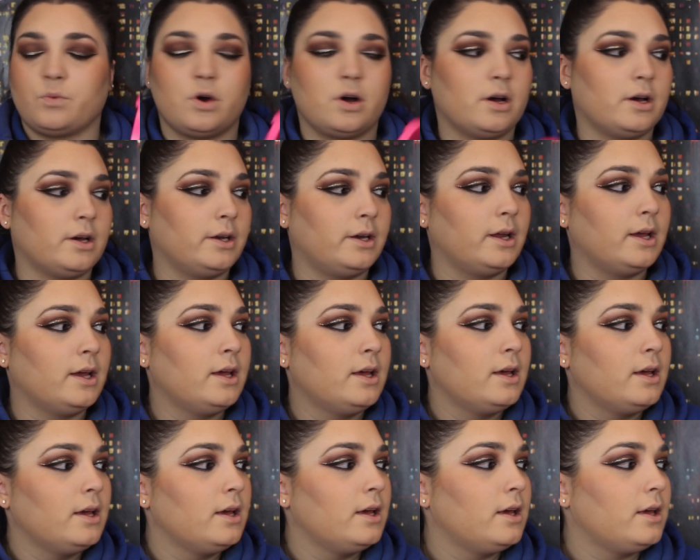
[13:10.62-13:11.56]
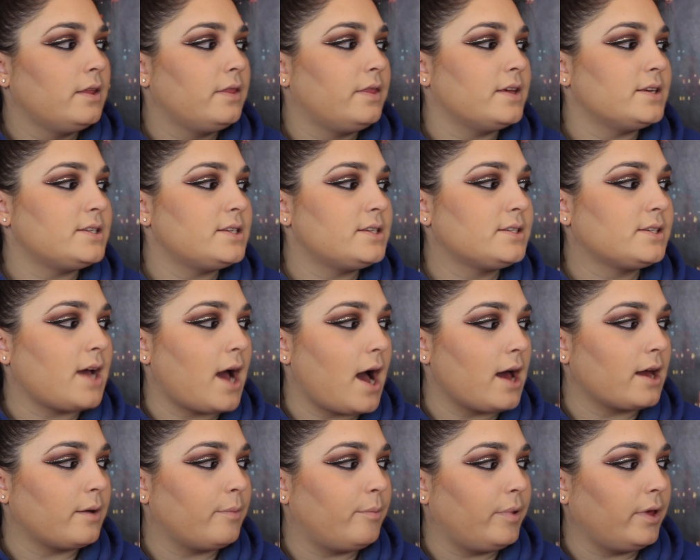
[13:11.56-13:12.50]
one. This has
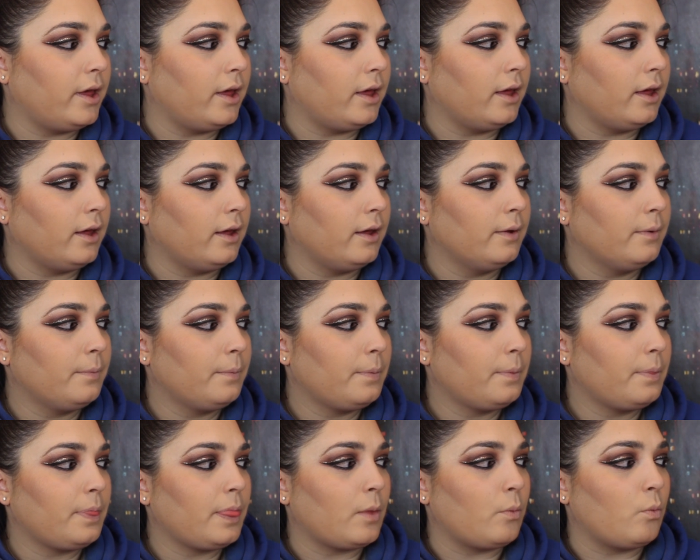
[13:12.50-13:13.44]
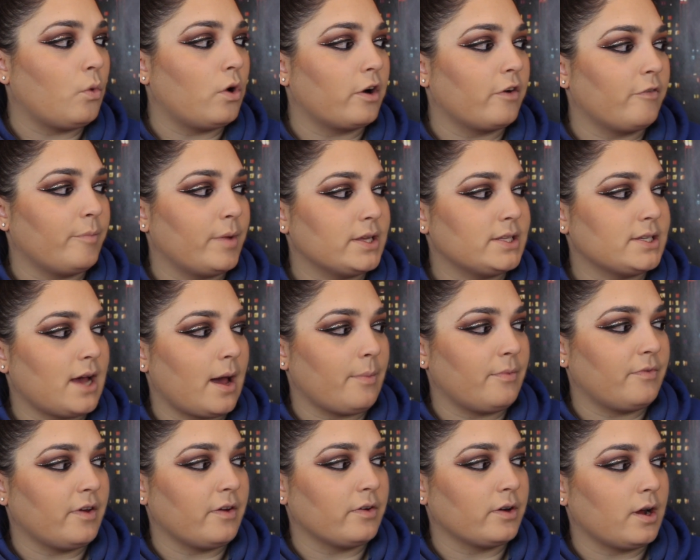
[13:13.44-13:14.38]
got to be one of my
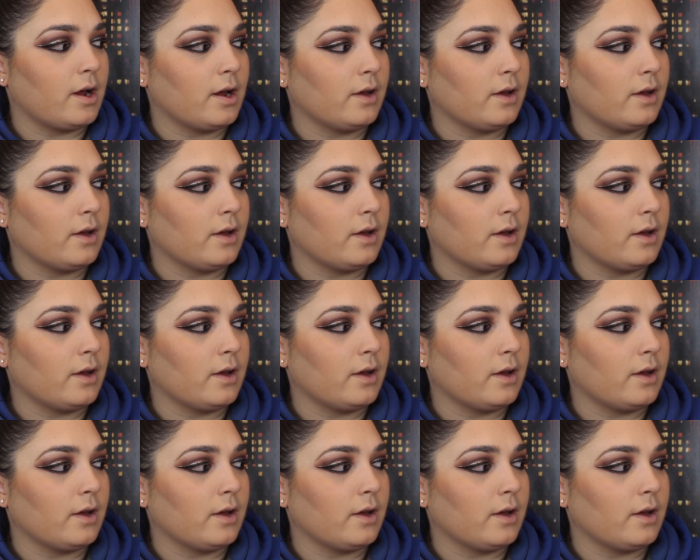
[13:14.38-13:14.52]
top favorite